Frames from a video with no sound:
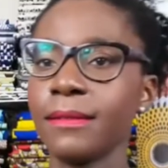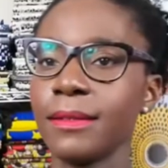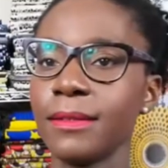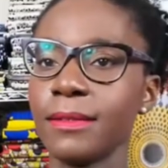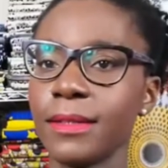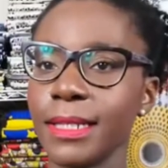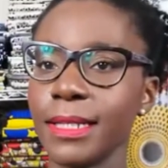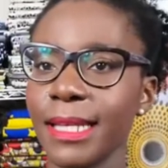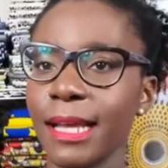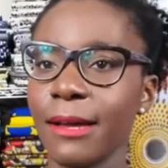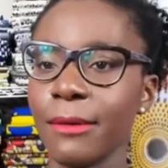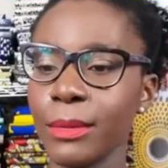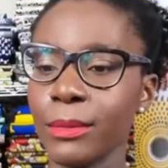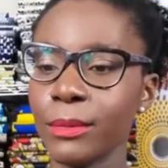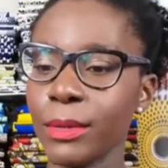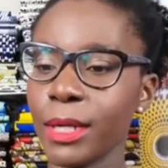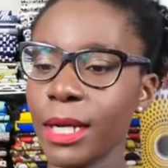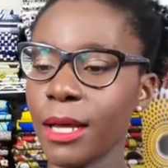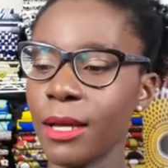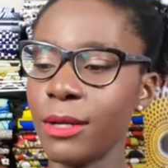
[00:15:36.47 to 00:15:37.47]
That's how it will
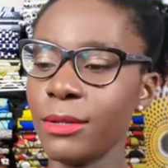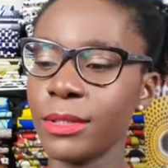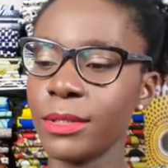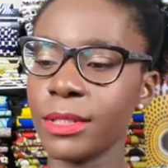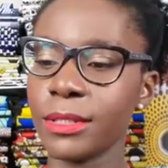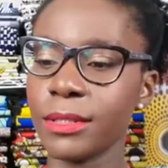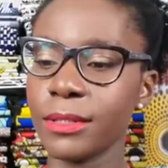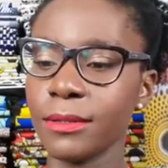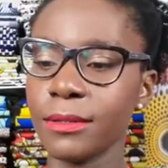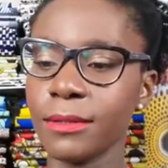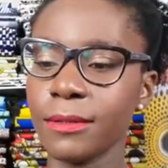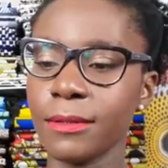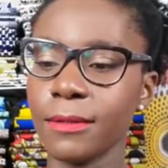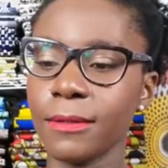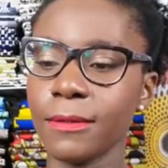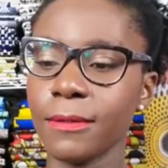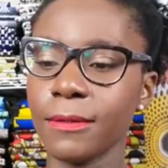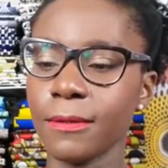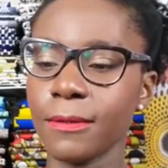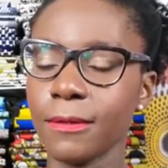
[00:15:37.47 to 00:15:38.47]
close.
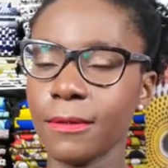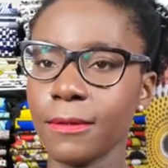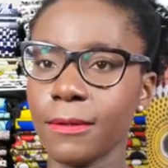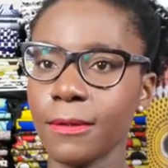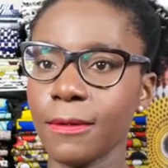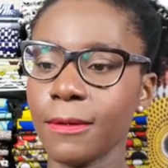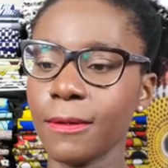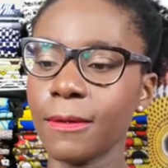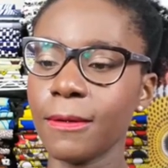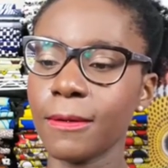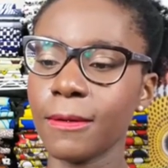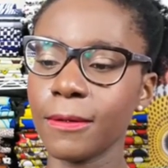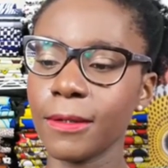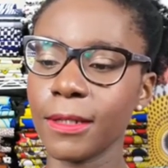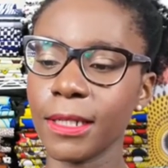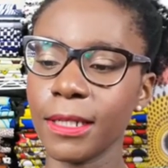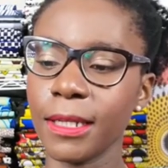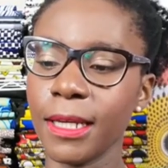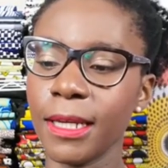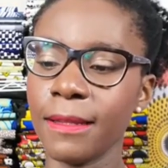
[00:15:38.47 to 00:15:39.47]
You can
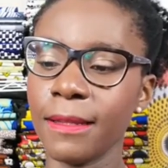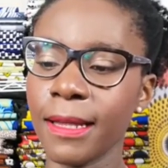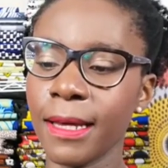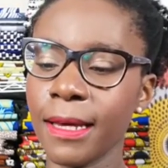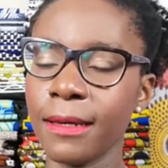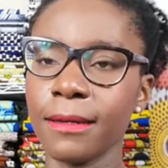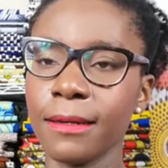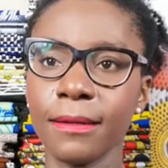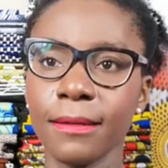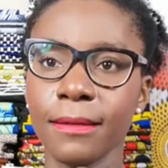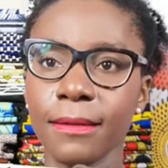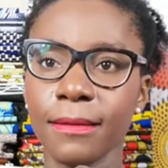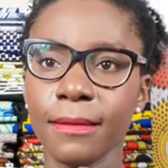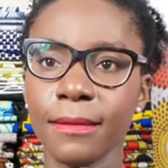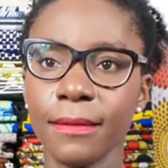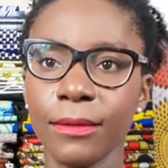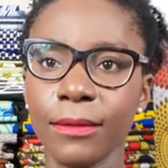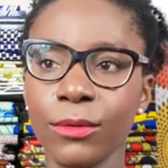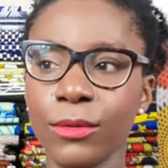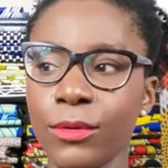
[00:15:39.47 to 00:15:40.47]
hear that.
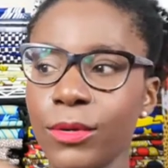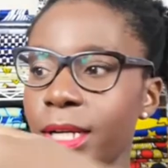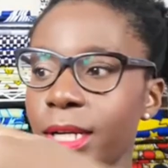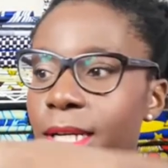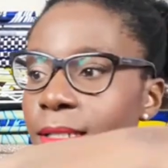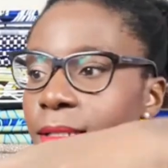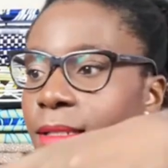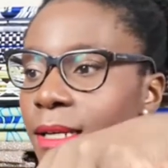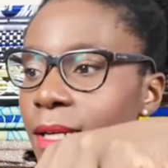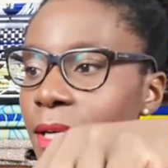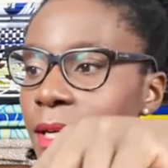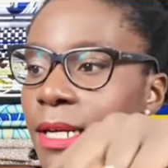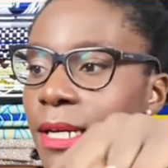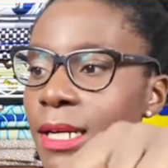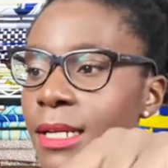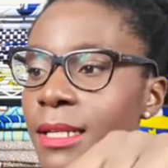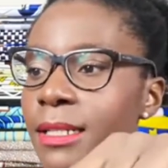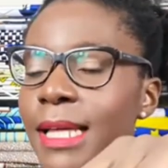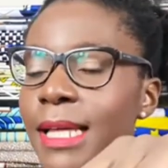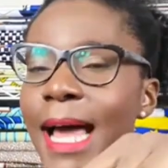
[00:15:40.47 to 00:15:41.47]
All right.
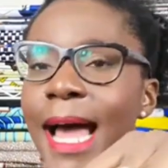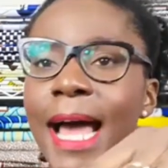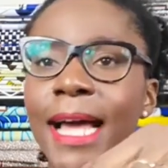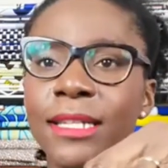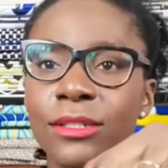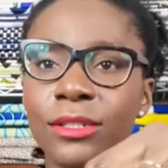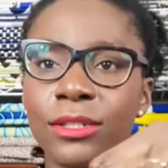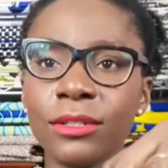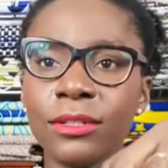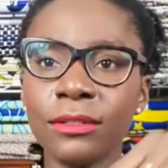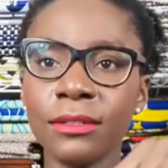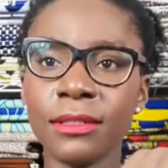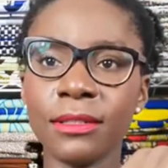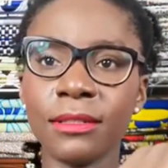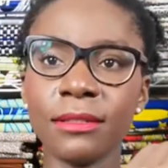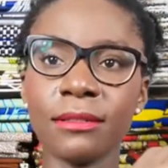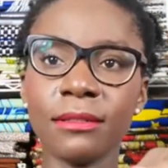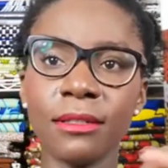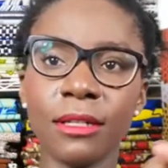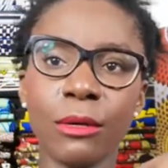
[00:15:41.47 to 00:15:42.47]
The handles
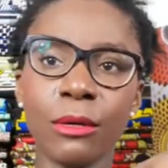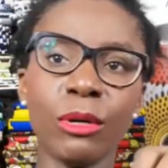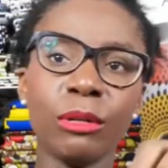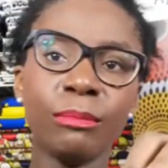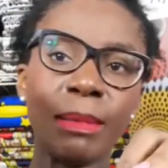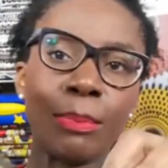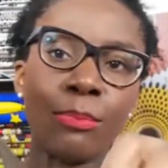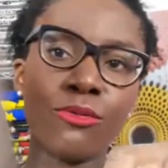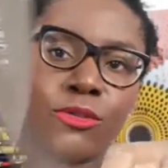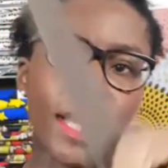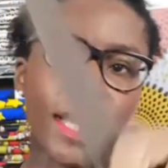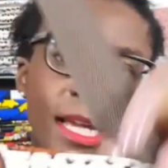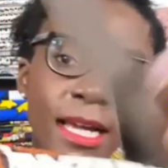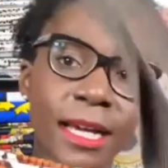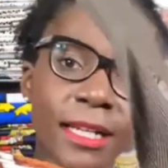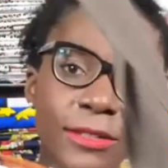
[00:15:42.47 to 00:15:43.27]
will be pre-cut